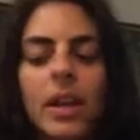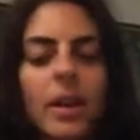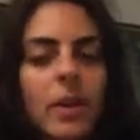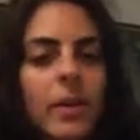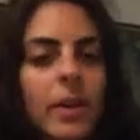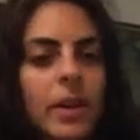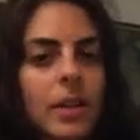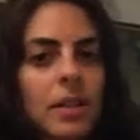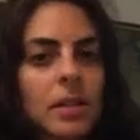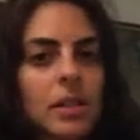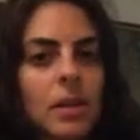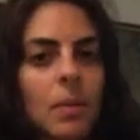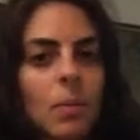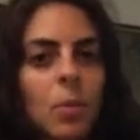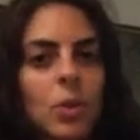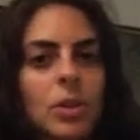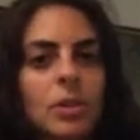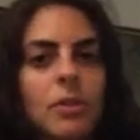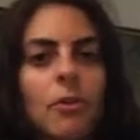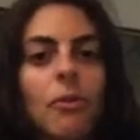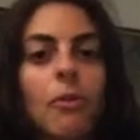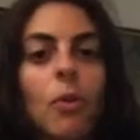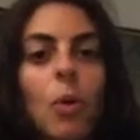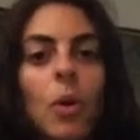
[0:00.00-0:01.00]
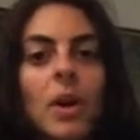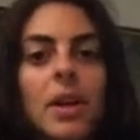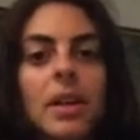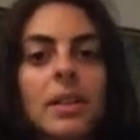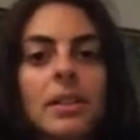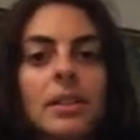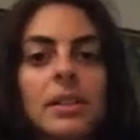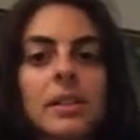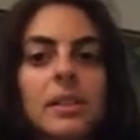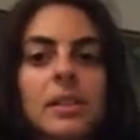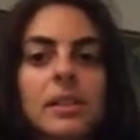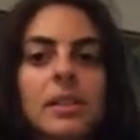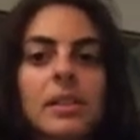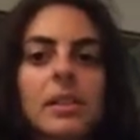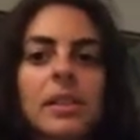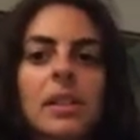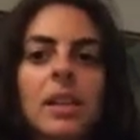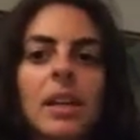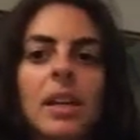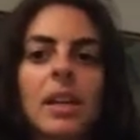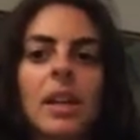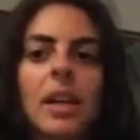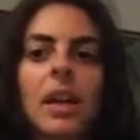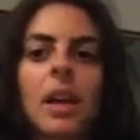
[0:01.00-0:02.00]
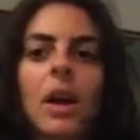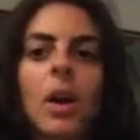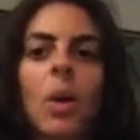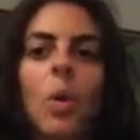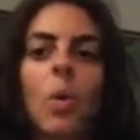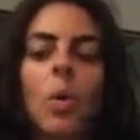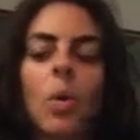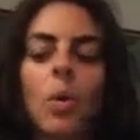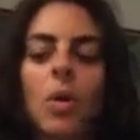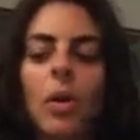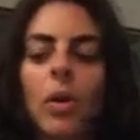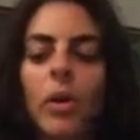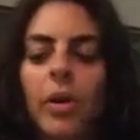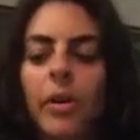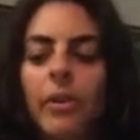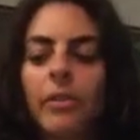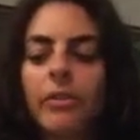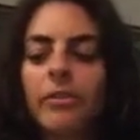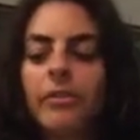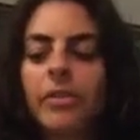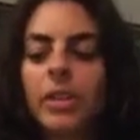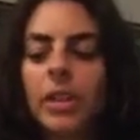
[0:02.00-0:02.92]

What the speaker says: hearing someone's voice, or